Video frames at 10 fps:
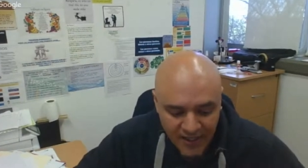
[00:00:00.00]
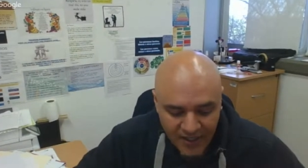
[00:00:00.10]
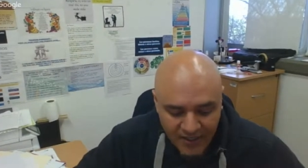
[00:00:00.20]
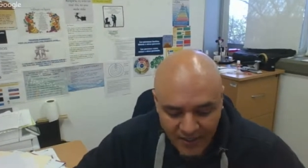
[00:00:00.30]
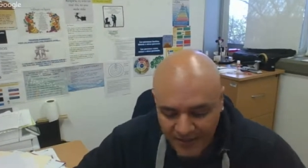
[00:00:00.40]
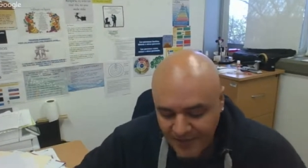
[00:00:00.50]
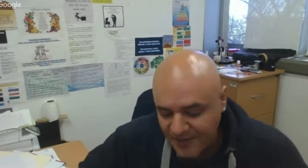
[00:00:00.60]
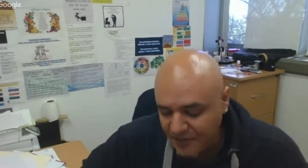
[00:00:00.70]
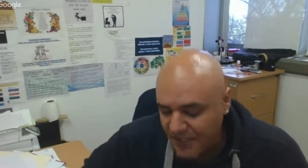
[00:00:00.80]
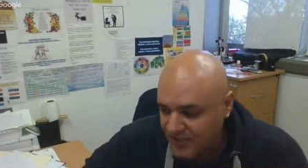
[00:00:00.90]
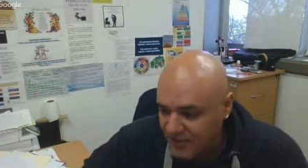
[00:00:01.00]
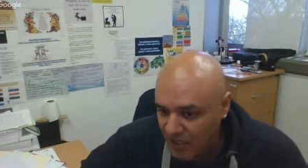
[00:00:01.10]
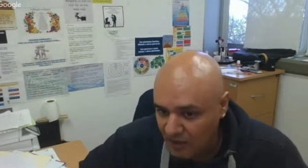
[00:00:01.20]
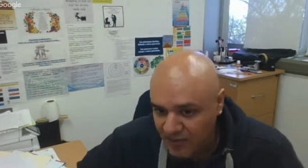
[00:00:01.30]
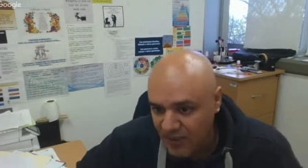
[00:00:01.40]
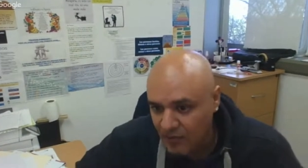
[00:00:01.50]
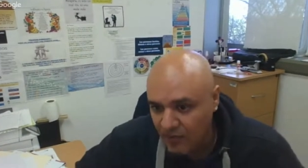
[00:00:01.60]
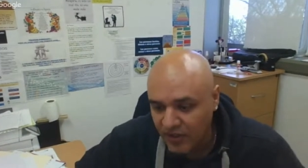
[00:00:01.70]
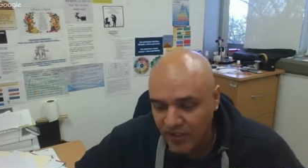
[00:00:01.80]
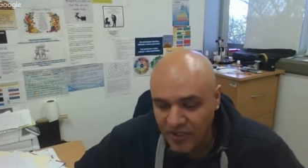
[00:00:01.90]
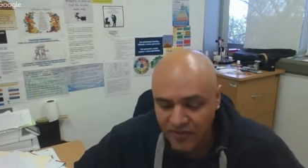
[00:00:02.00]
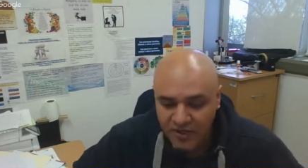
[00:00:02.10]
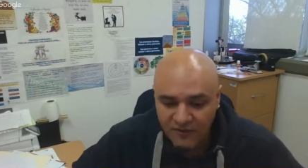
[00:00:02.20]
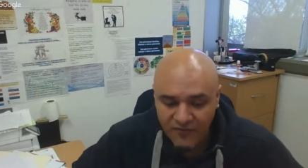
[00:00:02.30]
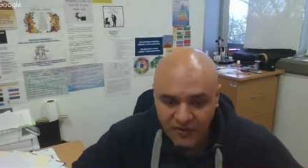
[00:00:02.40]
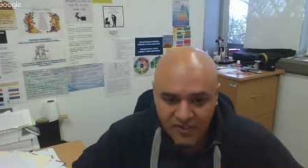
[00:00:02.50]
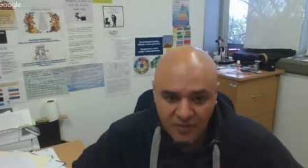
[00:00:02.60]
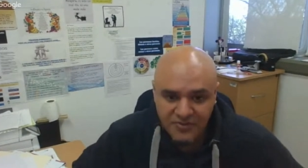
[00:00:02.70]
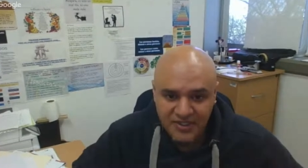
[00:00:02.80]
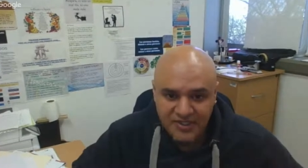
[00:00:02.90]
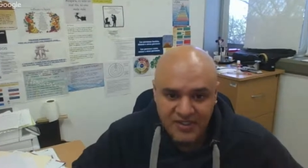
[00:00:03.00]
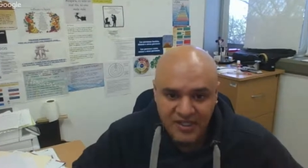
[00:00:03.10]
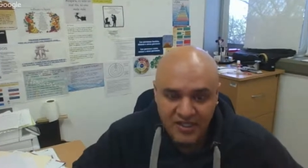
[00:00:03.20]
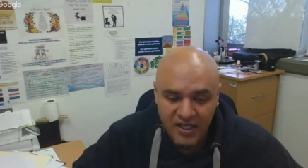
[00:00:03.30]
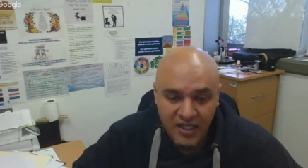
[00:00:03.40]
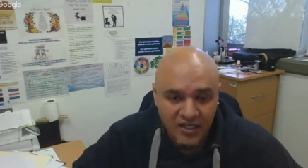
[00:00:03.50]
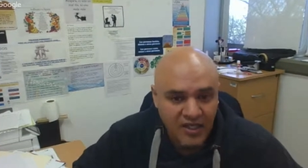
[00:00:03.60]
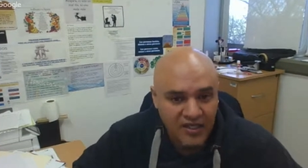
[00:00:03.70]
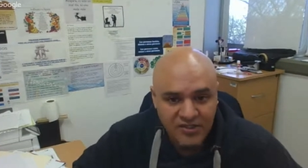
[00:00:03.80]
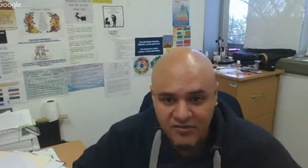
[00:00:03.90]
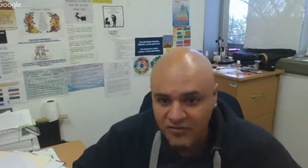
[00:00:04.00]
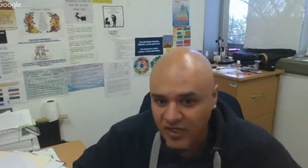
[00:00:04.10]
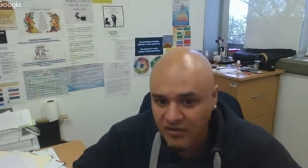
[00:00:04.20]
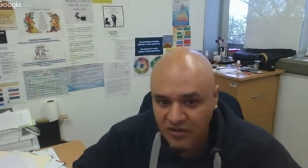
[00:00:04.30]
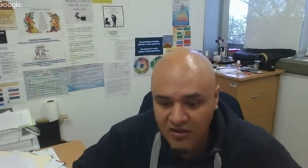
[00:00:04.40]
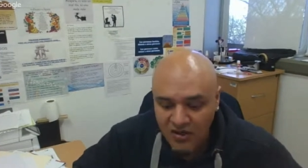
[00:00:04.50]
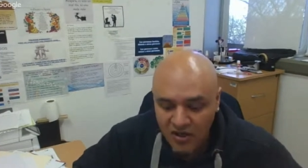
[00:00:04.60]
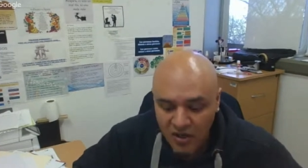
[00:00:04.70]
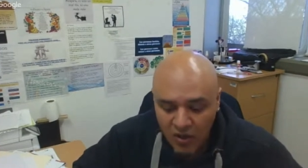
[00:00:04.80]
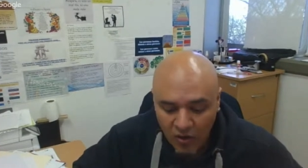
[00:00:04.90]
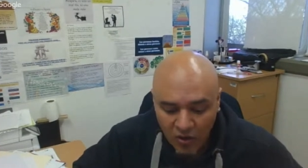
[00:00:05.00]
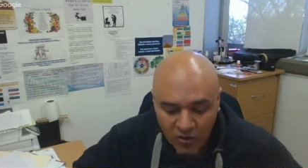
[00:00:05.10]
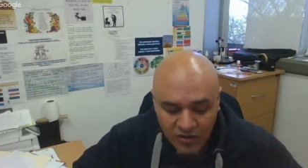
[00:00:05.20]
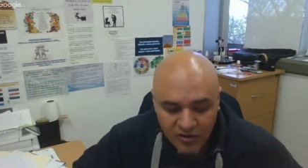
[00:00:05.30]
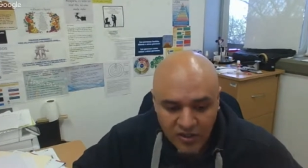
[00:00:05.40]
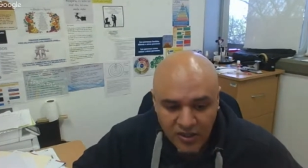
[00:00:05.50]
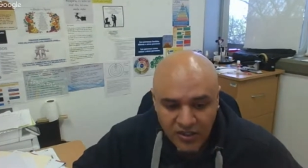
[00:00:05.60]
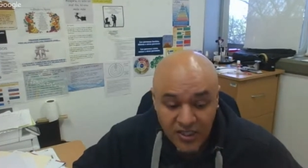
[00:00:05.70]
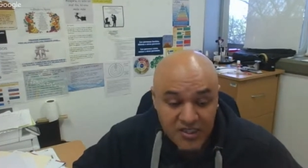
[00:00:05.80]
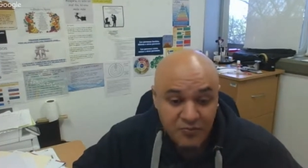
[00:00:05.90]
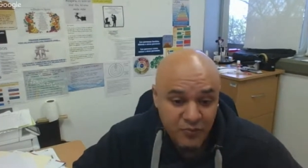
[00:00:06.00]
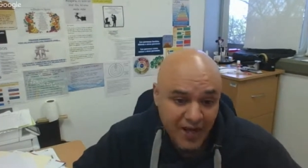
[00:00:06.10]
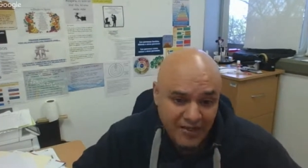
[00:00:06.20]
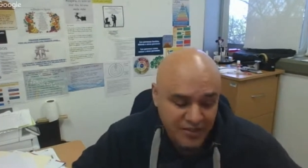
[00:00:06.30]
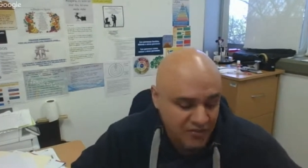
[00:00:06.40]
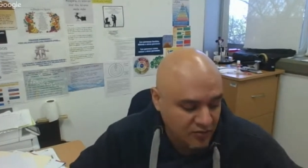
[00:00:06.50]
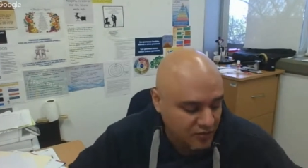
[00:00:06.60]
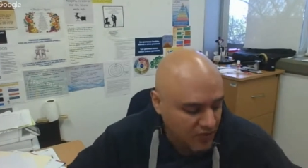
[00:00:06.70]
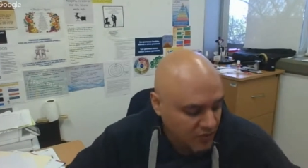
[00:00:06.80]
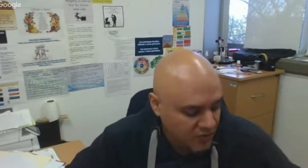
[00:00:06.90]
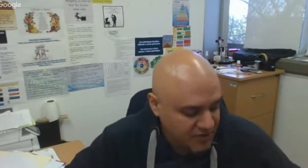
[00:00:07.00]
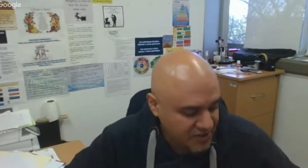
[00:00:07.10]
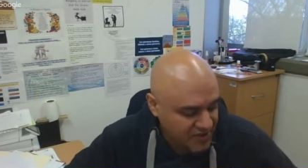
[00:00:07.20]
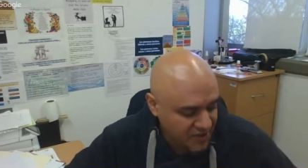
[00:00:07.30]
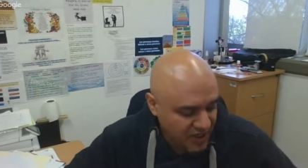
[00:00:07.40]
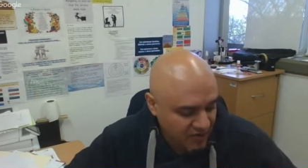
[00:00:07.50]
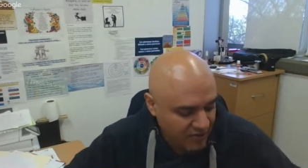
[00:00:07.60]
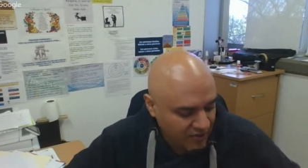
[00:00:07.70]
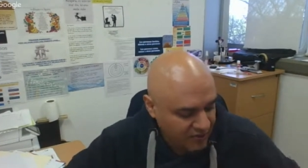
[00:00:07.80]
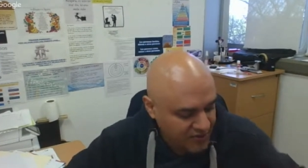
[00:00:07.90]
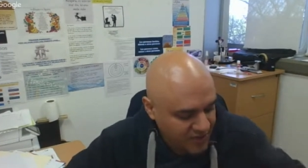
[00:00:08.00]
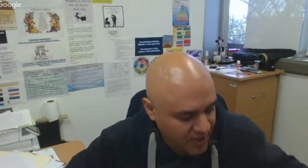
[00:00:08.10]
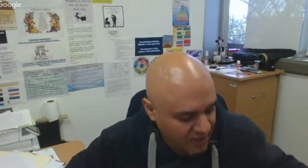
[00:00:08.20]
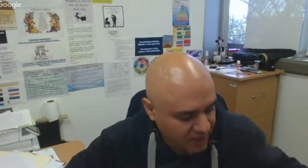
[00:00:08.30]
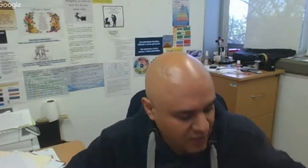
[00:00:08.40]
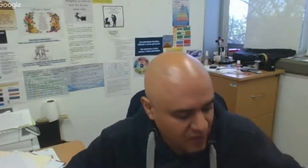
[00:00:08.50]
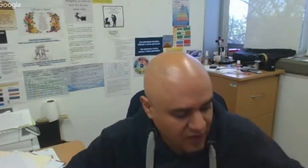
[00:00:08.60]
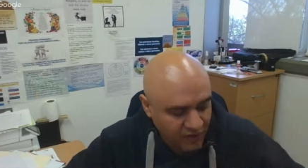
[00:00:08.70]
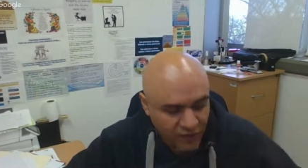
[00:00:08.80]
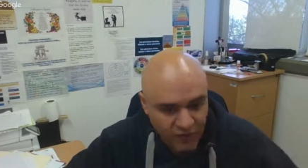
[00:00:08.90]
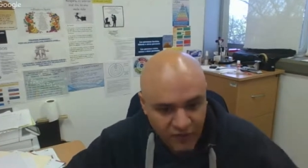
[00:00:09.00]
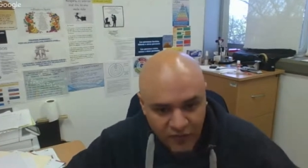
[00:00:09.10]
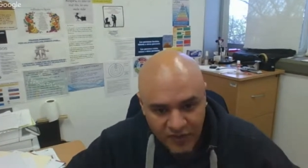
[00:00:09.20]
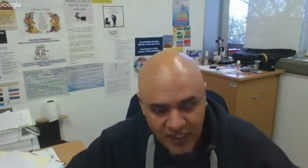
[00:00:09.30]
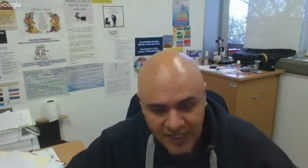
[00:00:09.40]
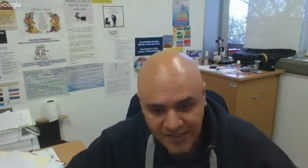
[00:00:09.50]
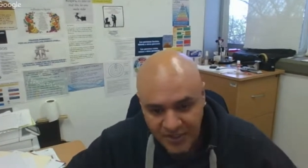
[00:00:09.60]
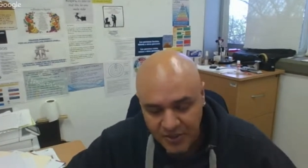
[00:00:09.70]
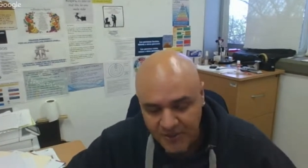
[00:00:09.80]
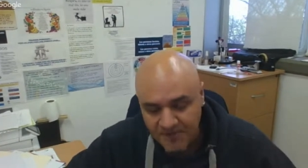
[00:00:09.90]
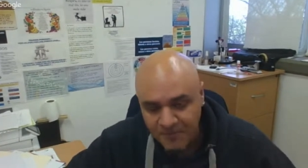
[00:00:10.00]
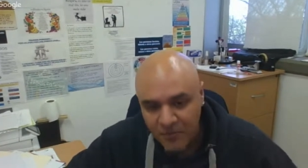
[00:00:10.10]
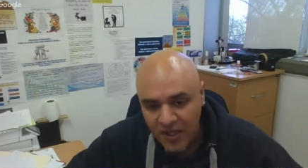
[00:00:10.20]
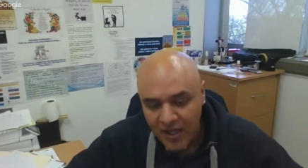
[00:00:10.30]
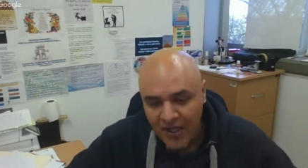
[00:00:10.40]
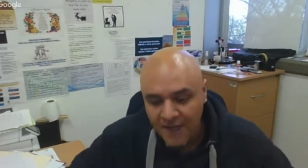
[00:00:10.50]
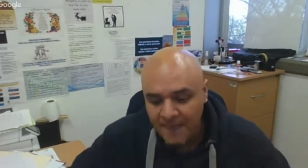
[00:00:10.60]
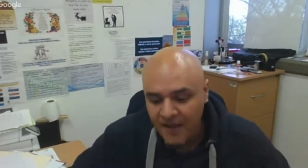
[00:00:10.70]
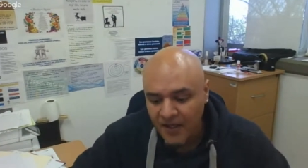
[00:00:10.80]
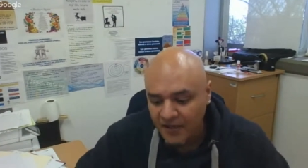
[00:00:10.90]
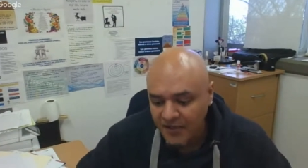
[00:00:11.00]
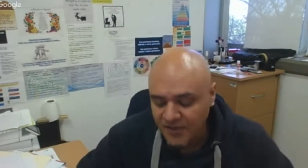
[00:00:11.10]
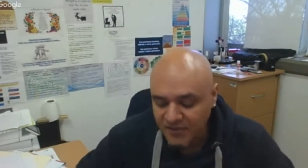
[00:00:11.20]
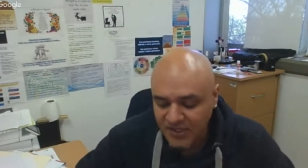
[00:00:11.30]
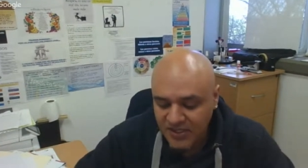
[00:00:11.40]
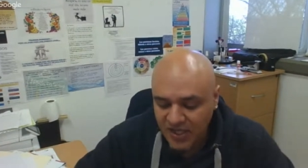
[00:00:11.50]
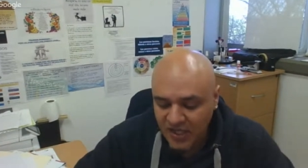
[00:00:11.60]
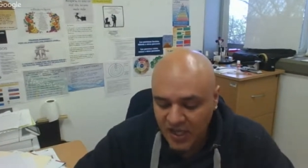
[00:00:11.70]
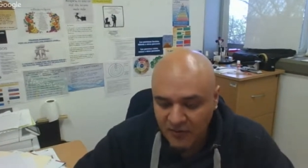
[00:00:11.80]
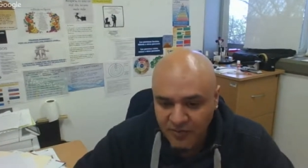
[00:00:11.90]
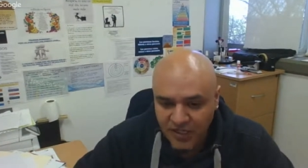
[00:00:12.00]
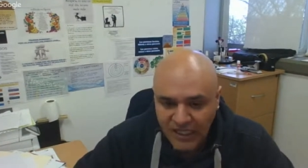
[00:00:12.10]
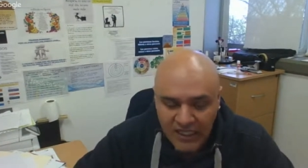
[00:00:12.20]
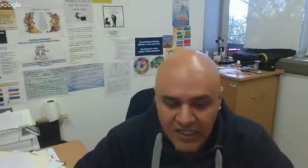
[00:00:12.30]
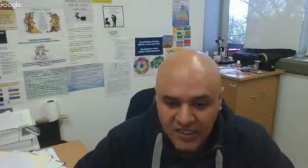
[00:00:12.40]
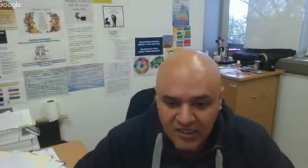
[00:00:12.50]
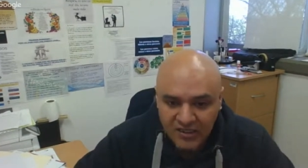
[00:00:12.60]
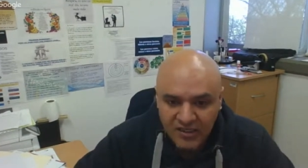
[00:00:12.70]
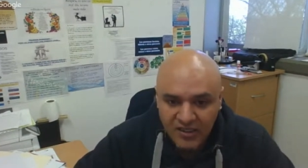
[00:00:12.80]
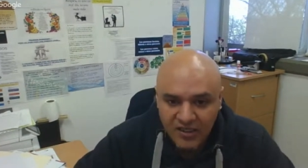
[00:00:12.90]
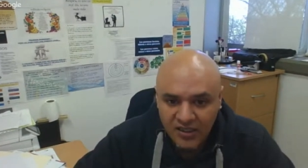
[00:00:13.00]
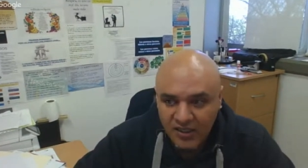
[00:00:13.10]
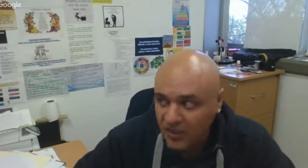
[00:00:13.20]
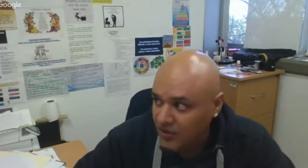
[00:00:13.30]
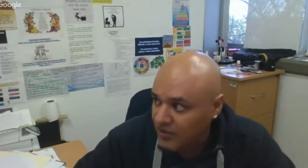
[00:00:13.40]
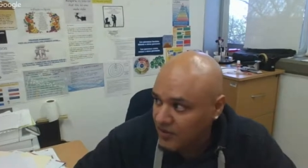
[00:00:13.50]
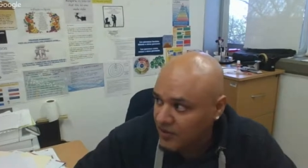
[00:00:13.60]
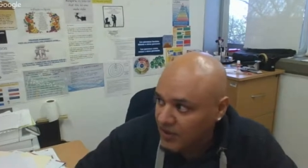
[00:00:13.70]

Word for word: and this semester I'll be working in three different subjects and and as regular on teaching practicum, which is the area in which uh, I've been working for for the last years. And uh, this semester I'll, I'll be leading uh,